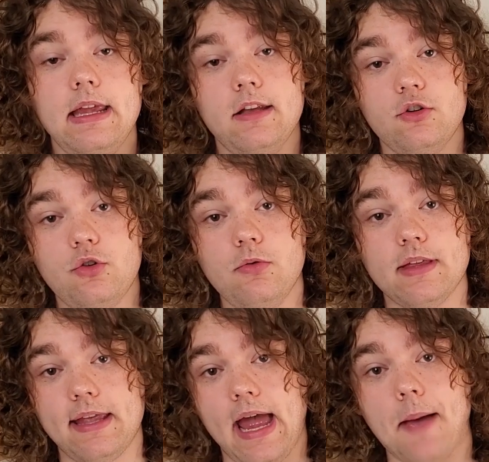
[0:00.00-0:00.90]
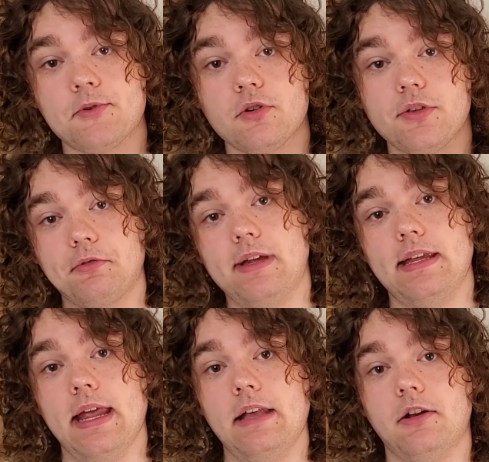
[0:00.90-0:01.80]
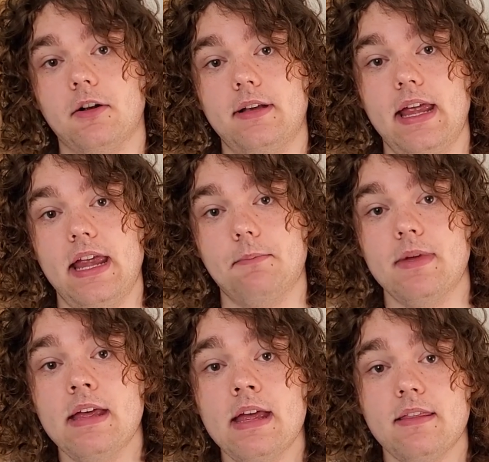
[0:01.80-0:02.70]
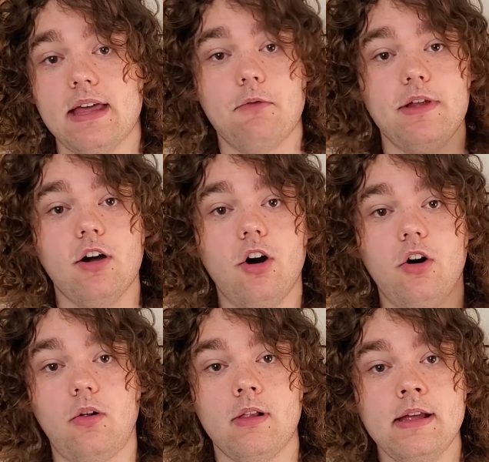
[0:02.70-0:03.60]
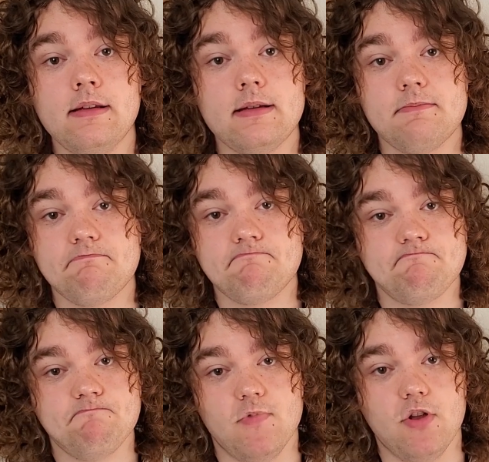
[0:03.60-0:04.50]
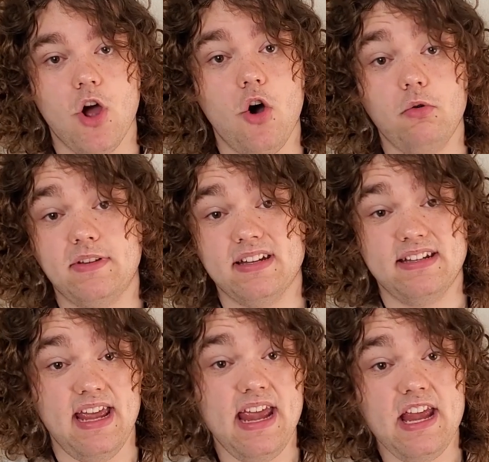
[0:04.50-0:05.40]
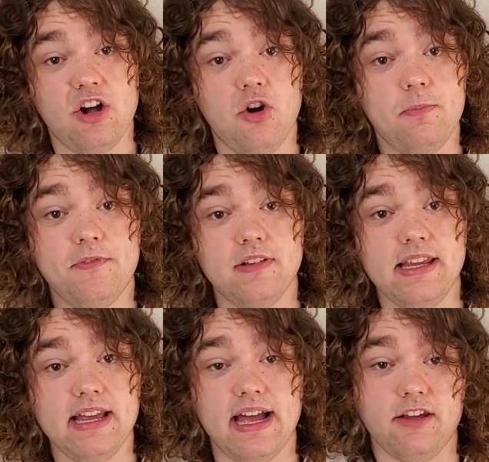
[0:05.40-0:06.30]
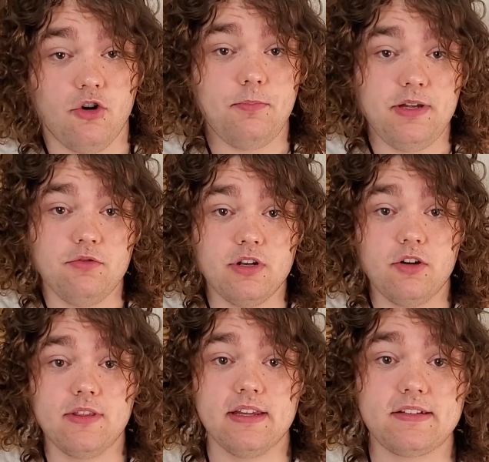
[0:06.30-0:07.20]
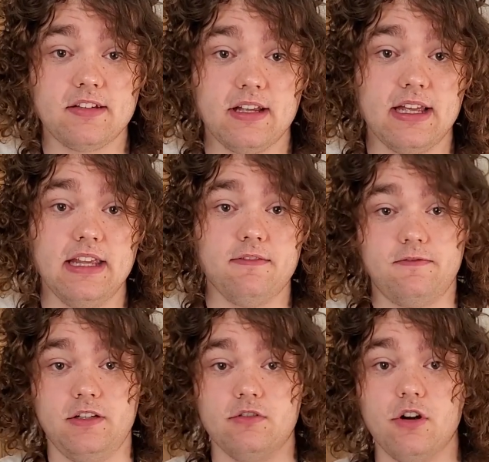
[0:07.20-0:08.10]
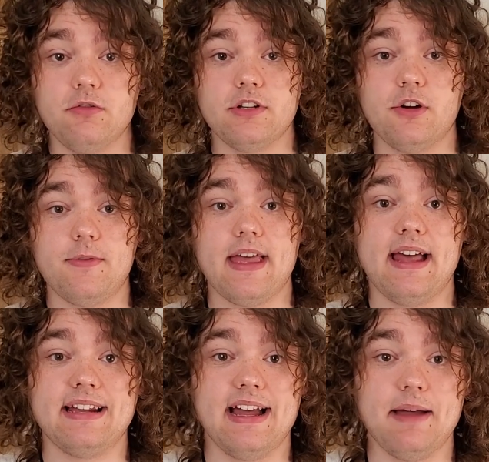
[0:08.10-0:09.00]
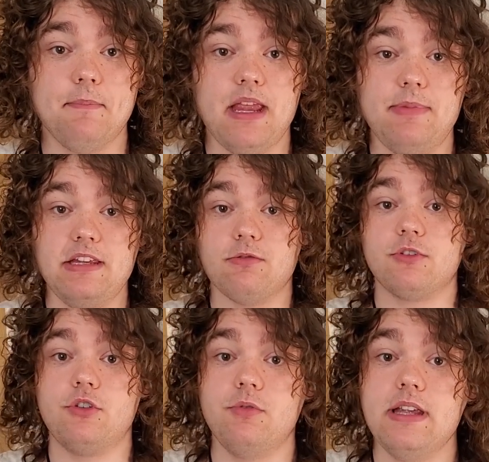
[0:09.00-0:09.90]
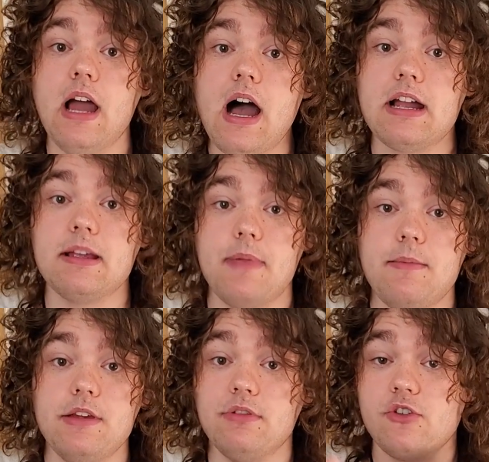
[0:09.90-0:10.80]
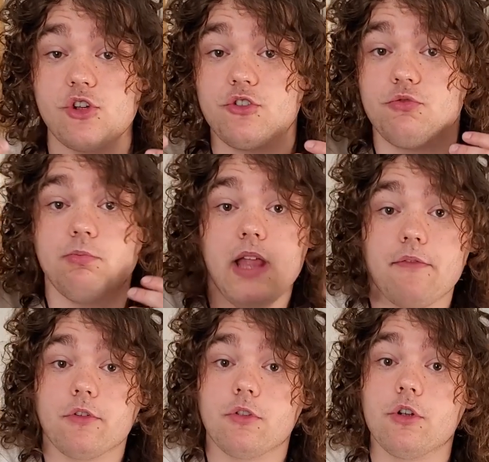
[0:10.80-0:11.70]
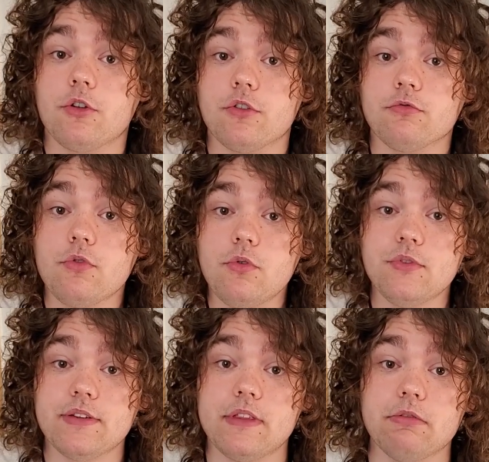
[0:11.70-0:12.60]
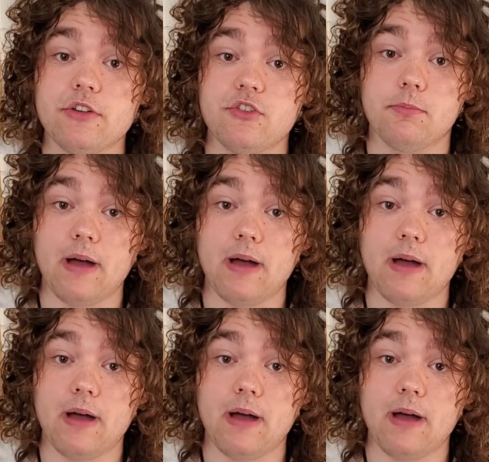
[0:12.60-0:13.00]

into the Capture 3 gate card game that we all know today. Hopefully, I hope you know this. If you don't know that, maybe you were too young, maybe you just never learned the rules of the original